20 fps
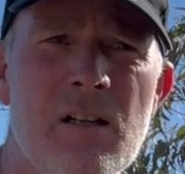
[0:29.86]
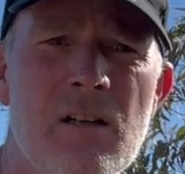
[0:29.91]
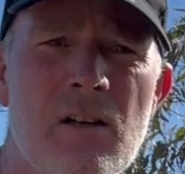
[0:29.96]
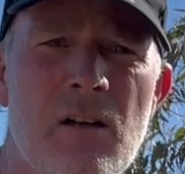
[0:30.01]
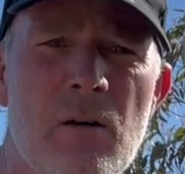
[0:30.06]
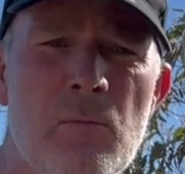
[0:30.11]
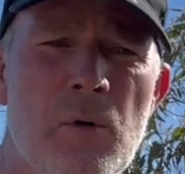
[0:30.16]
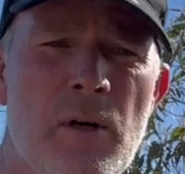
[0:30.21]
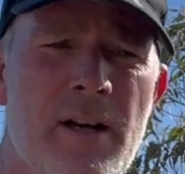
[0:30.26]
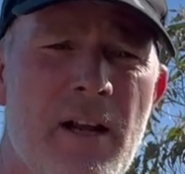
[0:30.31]

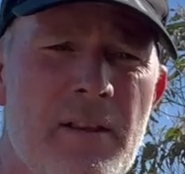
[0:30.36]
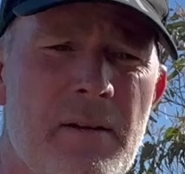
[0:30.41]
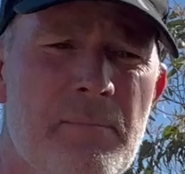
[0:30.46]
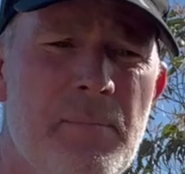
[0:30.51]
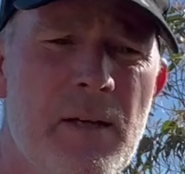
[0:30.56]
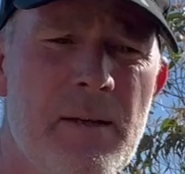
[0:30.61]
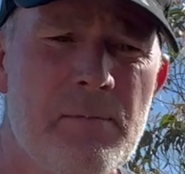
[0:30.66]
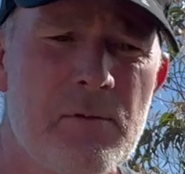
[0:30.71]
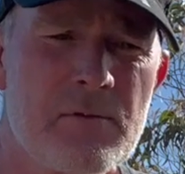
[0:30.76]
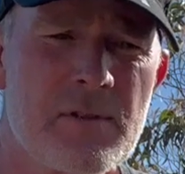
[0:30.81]
what other
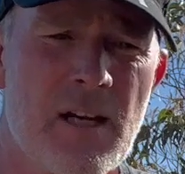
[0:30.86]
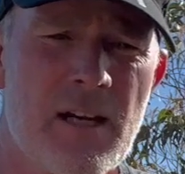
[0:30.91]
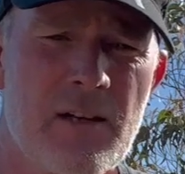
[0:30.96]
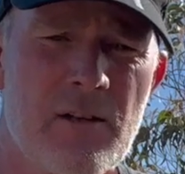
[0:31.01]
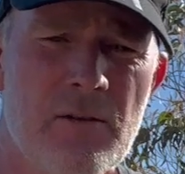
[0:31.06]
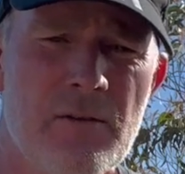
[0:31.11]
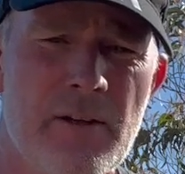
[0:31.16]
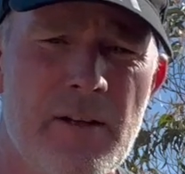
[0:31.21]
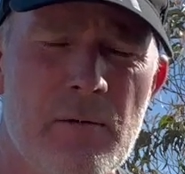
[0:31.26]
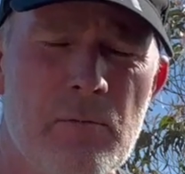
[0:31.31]
people take
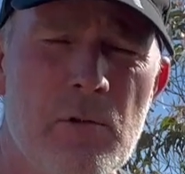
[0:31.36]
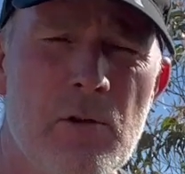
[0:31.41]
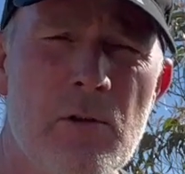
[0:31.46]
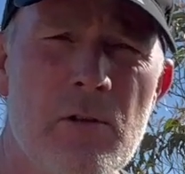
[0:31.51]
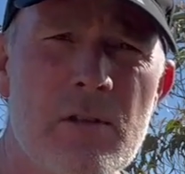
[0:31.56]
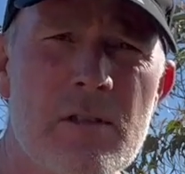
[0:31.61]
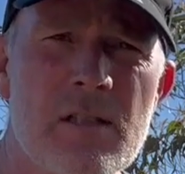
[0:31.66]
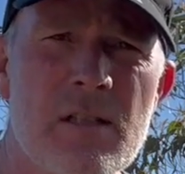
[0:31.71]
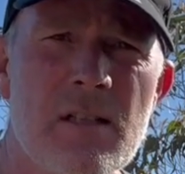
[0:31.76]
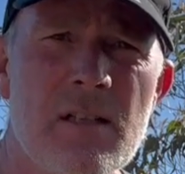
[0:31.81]
on their
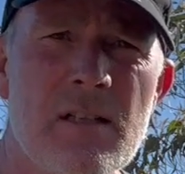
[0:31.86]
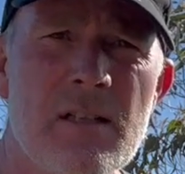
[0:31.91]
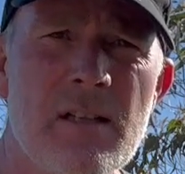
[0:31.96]
walks,